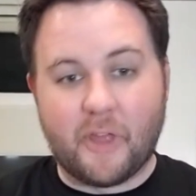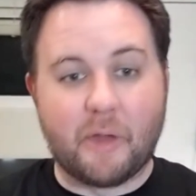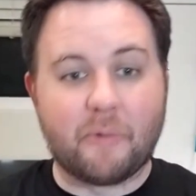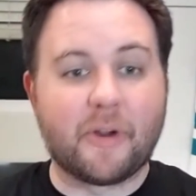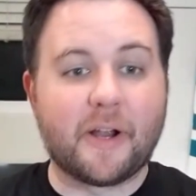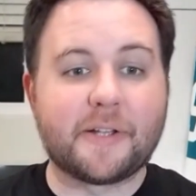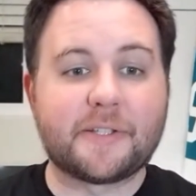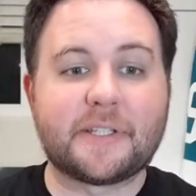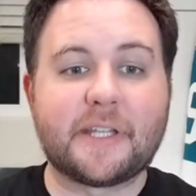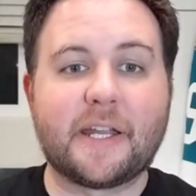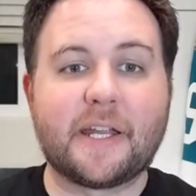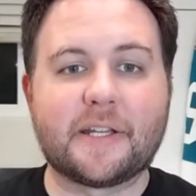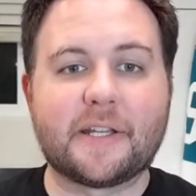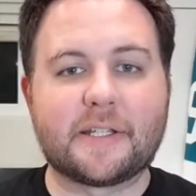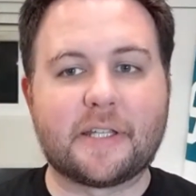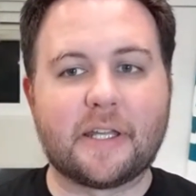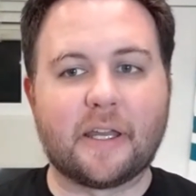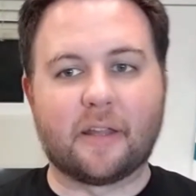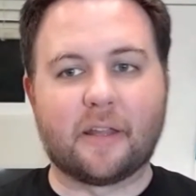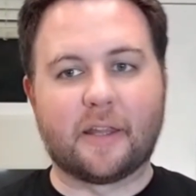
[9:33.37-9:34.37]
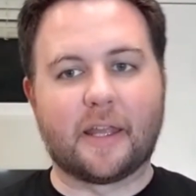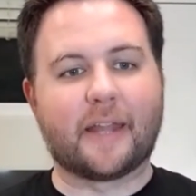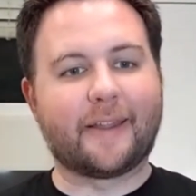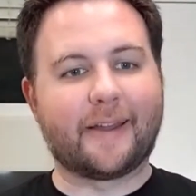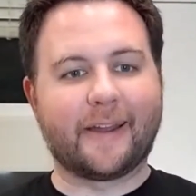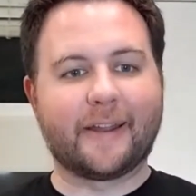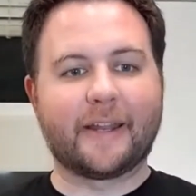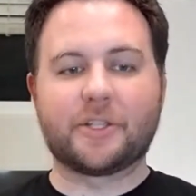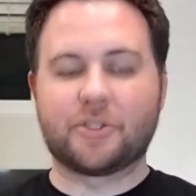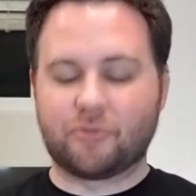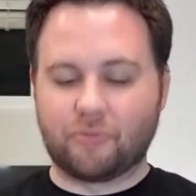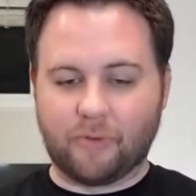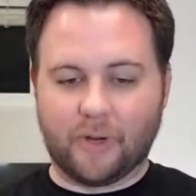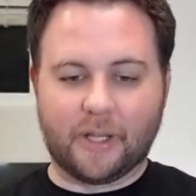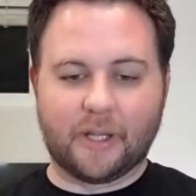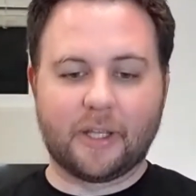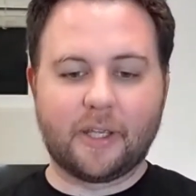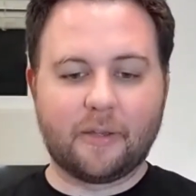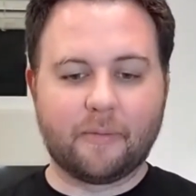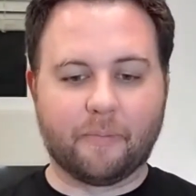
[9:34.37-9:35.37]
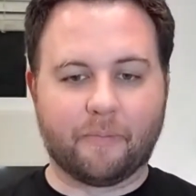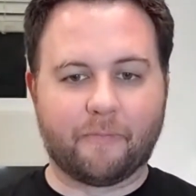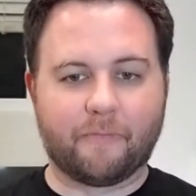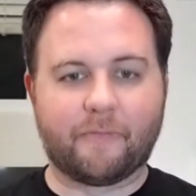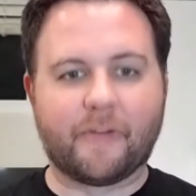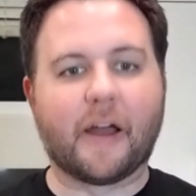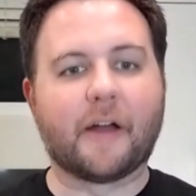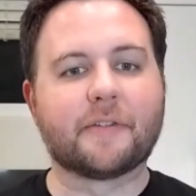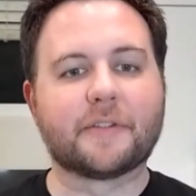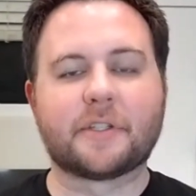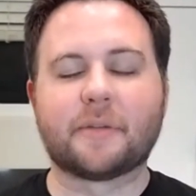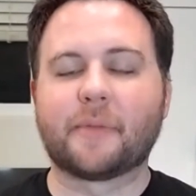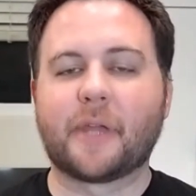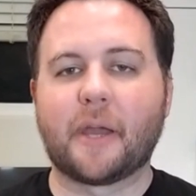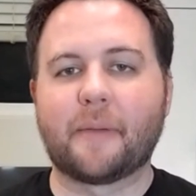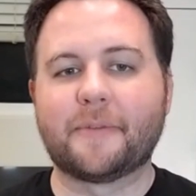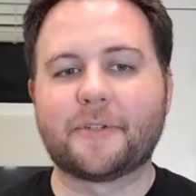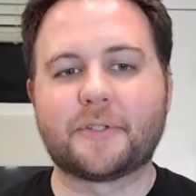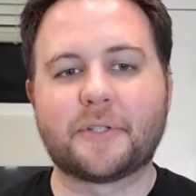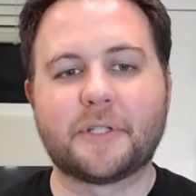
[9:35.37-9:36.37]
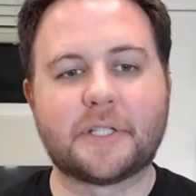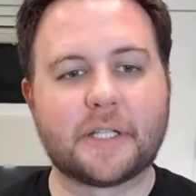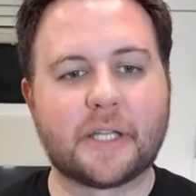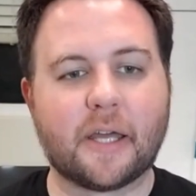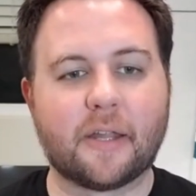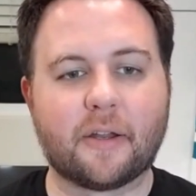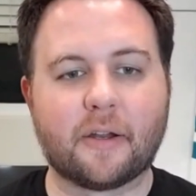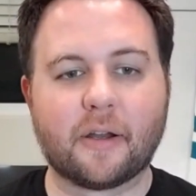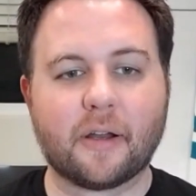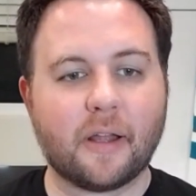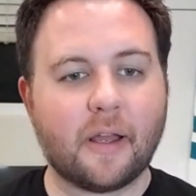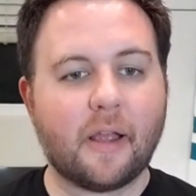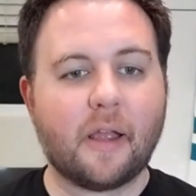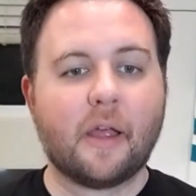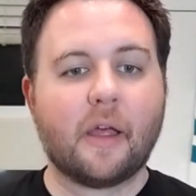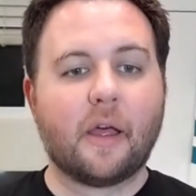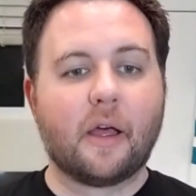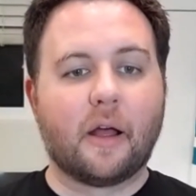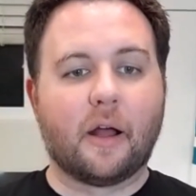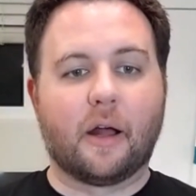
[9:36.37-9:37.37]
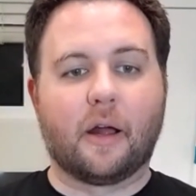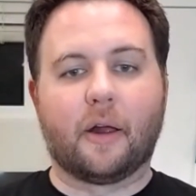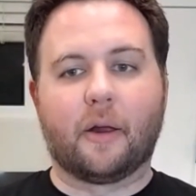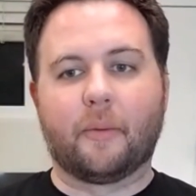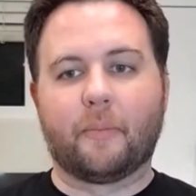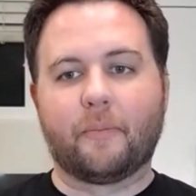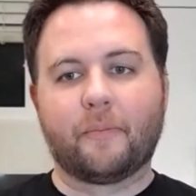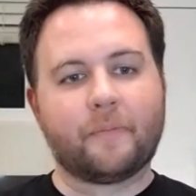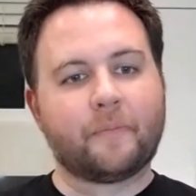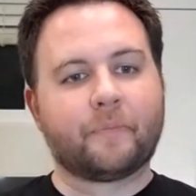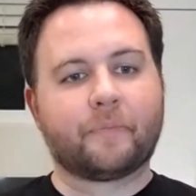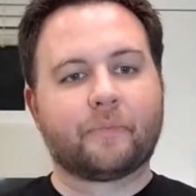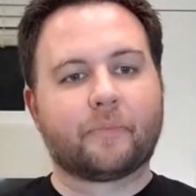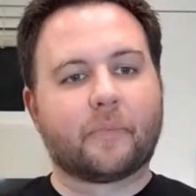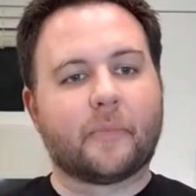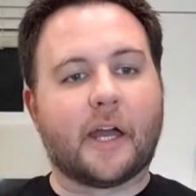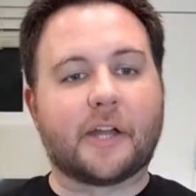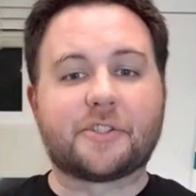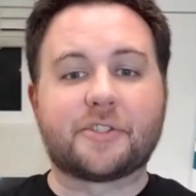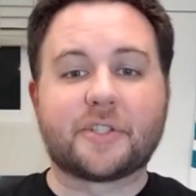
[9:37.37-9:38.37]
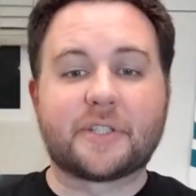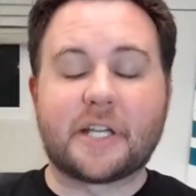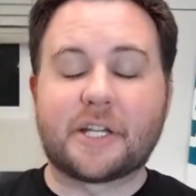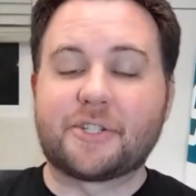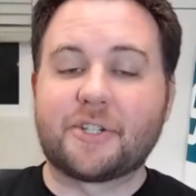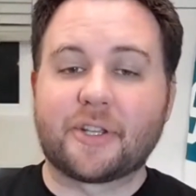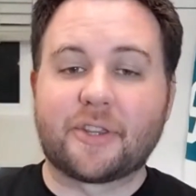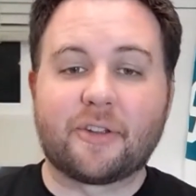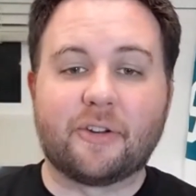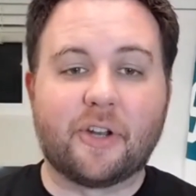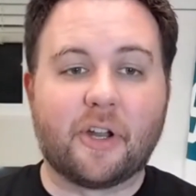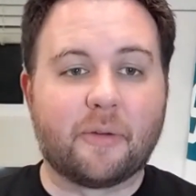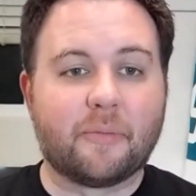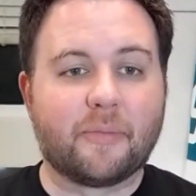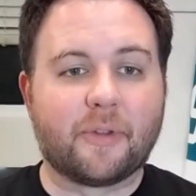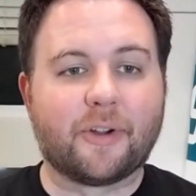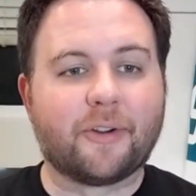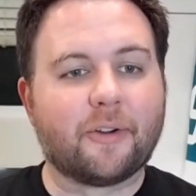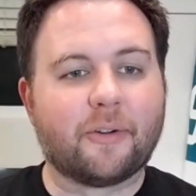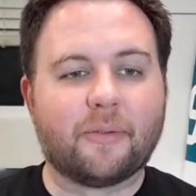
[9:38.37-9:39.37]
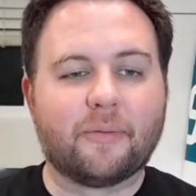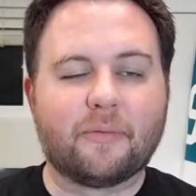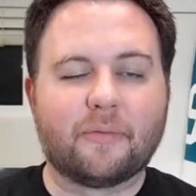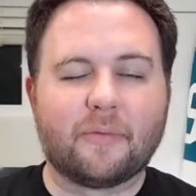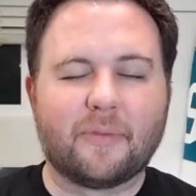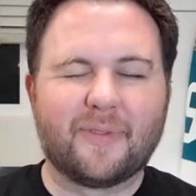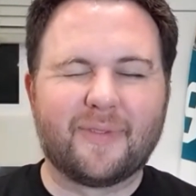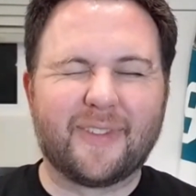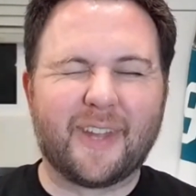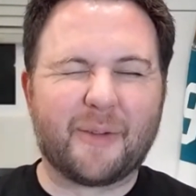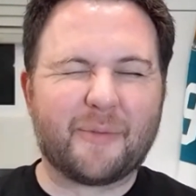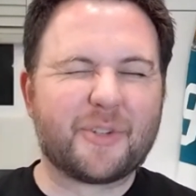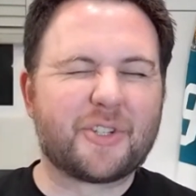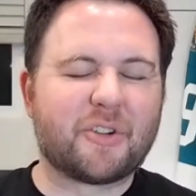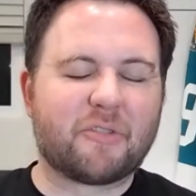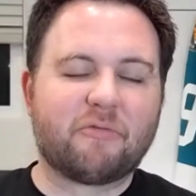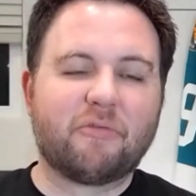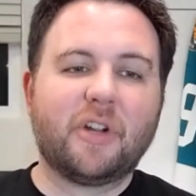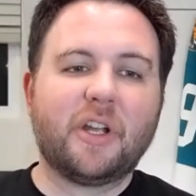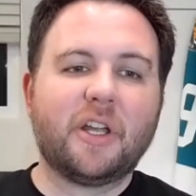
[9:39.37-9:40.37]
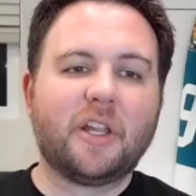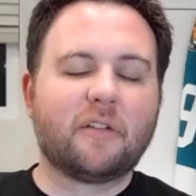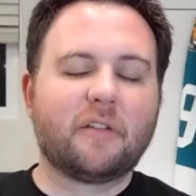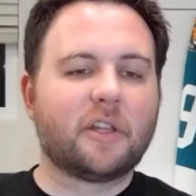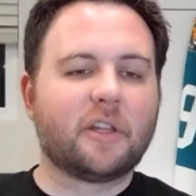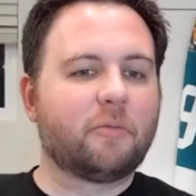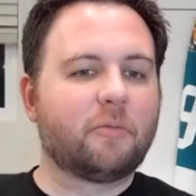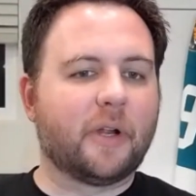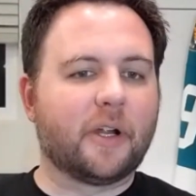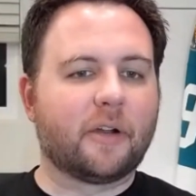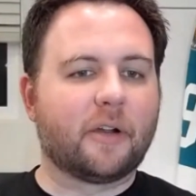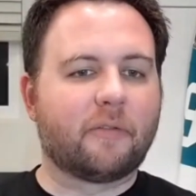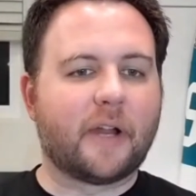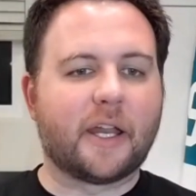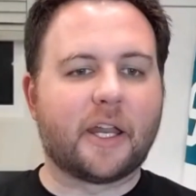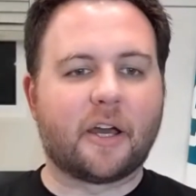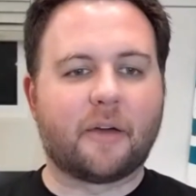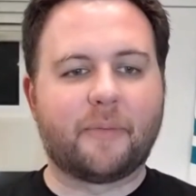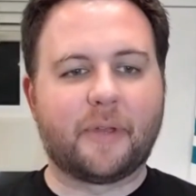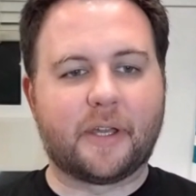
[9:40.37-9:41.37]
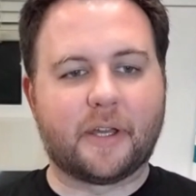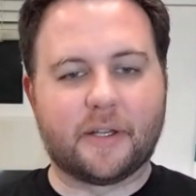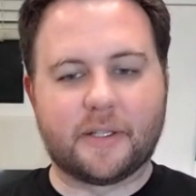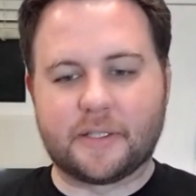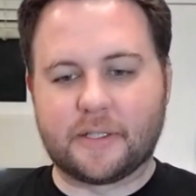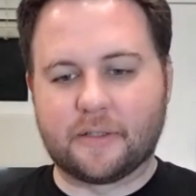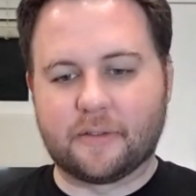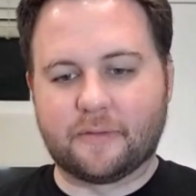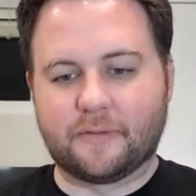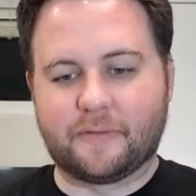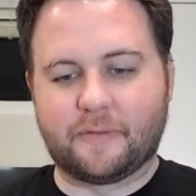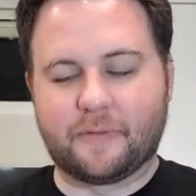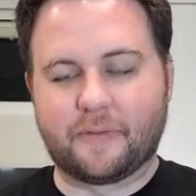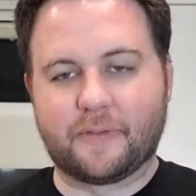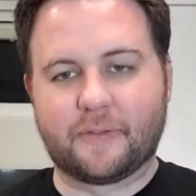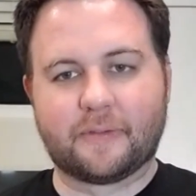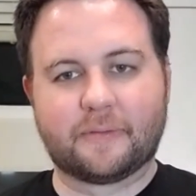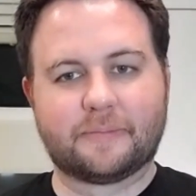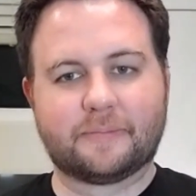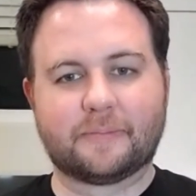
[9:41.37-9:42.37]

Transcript: they were outstanding today, and that line has really found some chemistry together. Um, Natural Stat Trick, their num their numbers are really, really weird right now because of,